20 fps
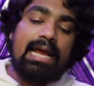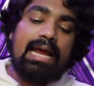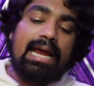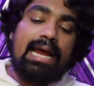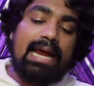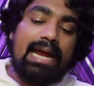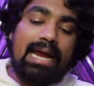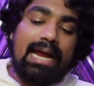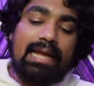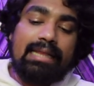
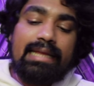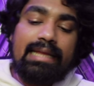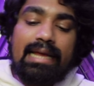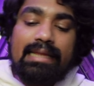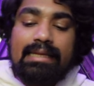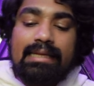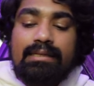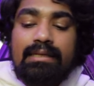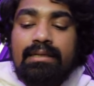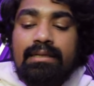and
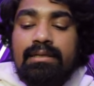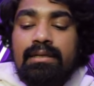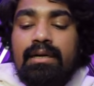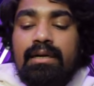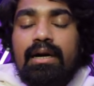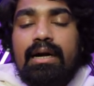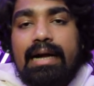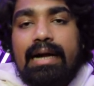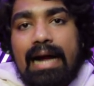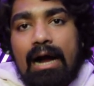another
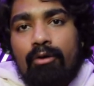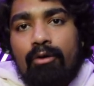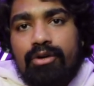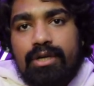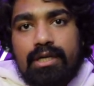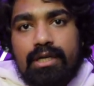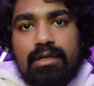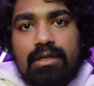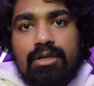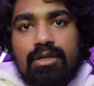
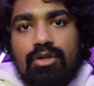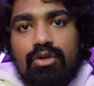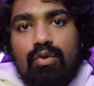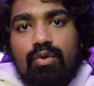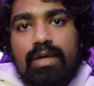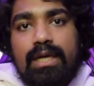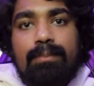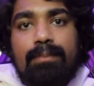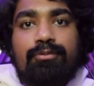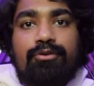counter
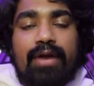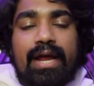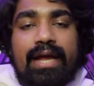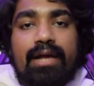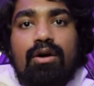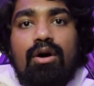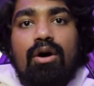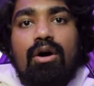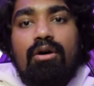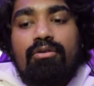to keep
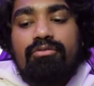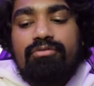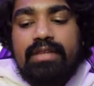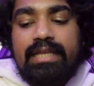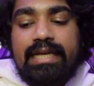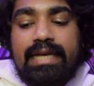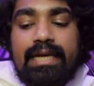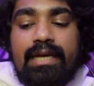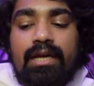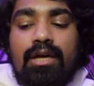track of
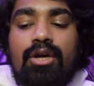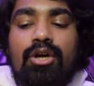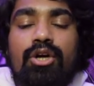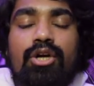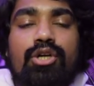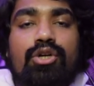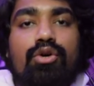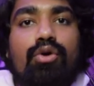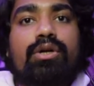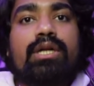the
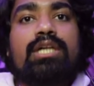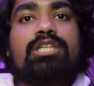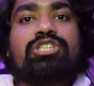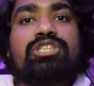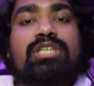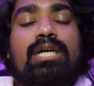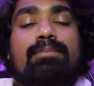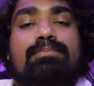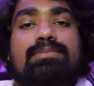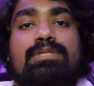total
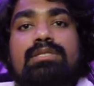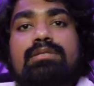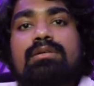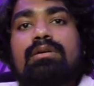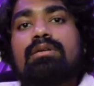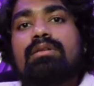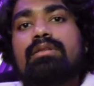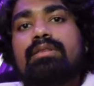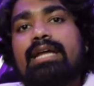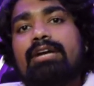jumps
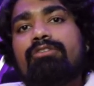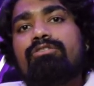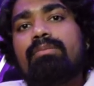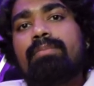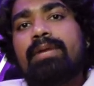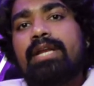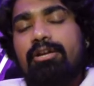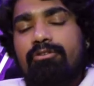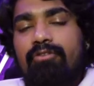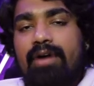that will
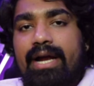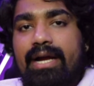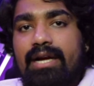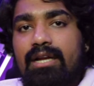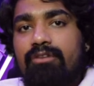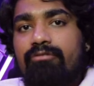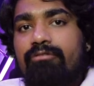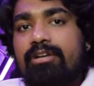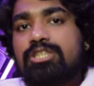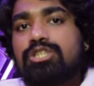be required,
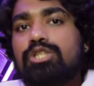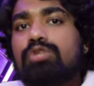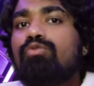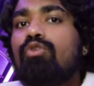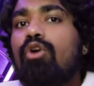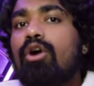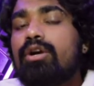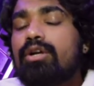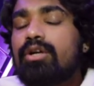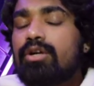which you
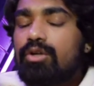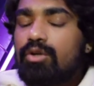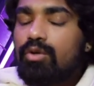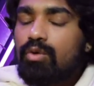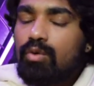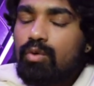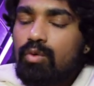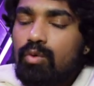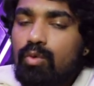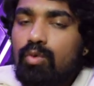want
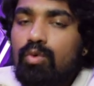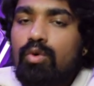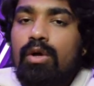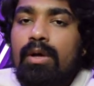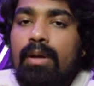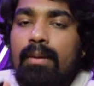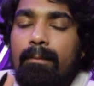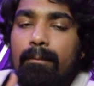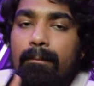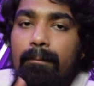to
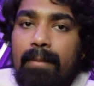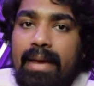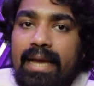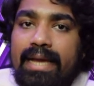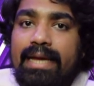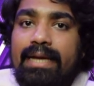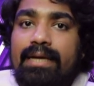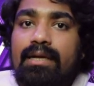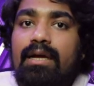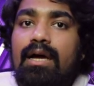
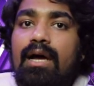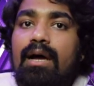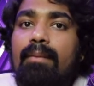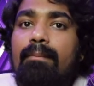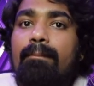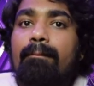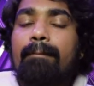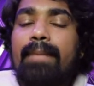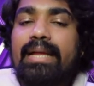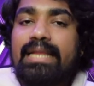make it
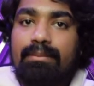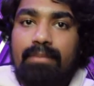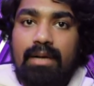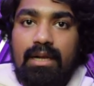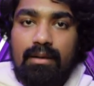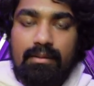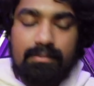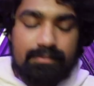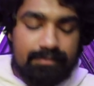minimal.